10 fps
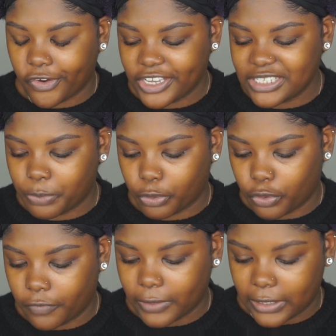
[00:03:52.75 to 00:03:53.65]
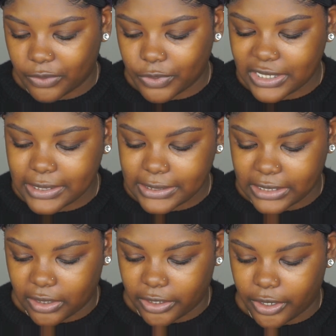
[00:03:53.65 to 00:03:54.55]
crease-proof liquid
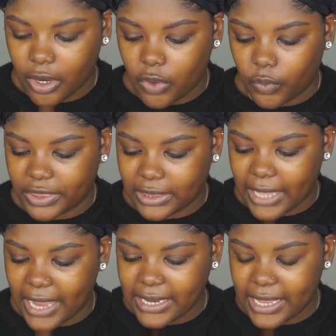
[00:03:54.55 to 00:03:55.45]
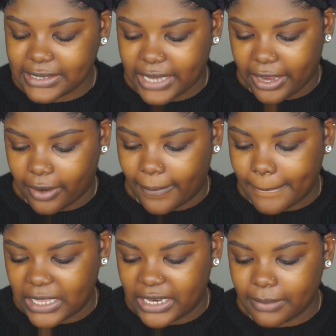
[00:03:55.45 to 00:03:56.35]
concealer with light as air,
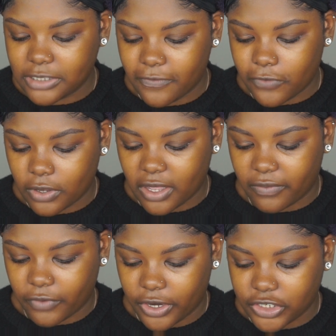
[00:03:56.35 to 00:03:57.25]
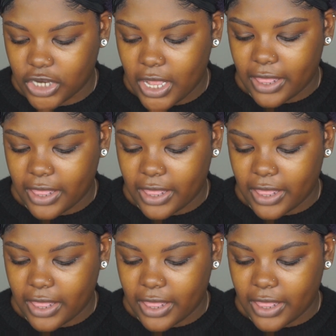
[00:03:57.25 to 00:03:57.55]
medium to full coverage